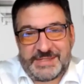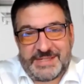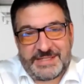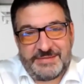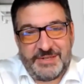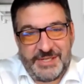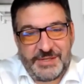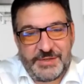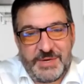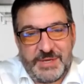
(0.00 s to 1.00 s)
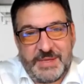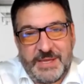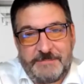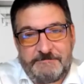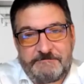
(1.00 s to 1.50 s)
that's a really good one
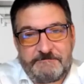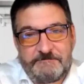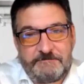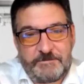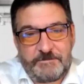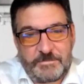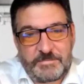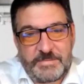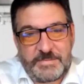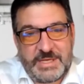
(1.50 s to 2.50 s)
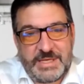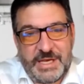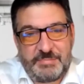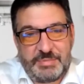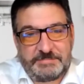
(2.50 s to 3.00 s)
there. Yeah.